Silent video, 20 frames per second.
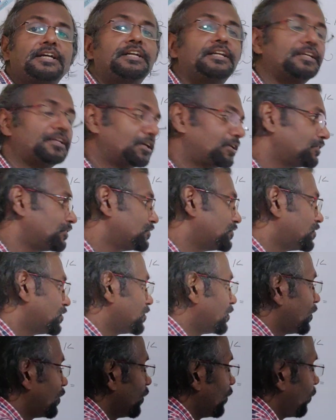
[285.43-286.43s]
kinetic
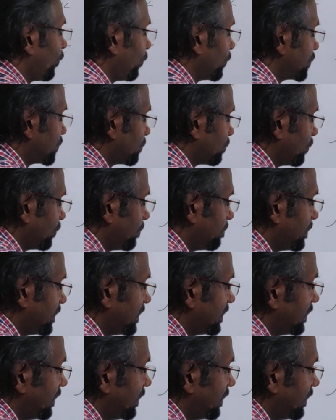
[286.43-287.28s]
energy, which would